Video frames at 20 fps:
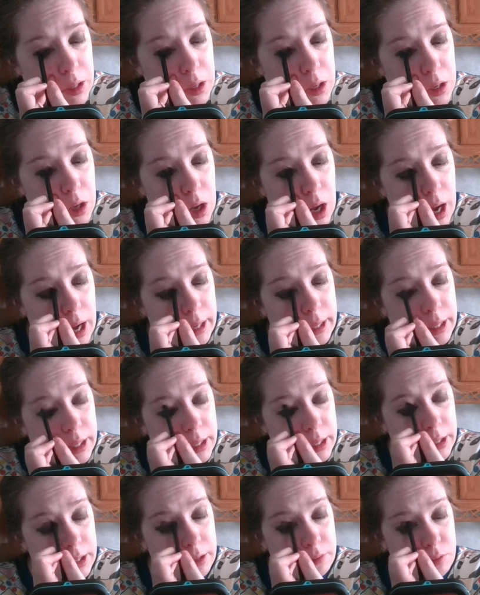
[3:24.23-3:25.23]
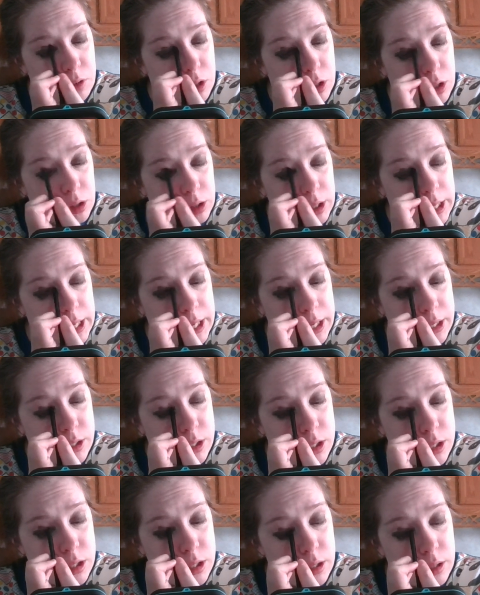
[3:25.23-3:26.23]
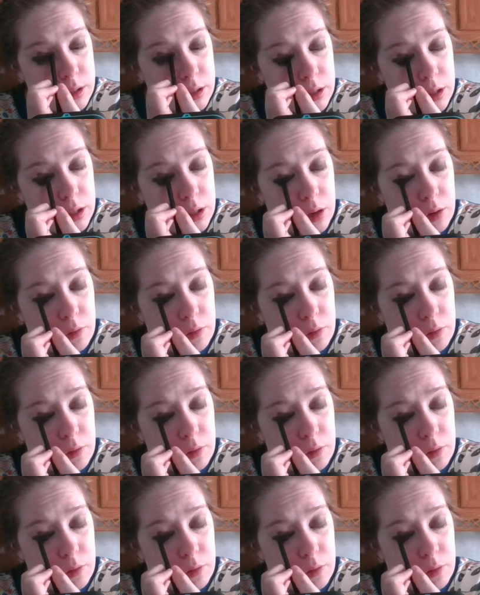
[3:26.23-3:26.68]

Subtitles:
you know, I can give you the links, you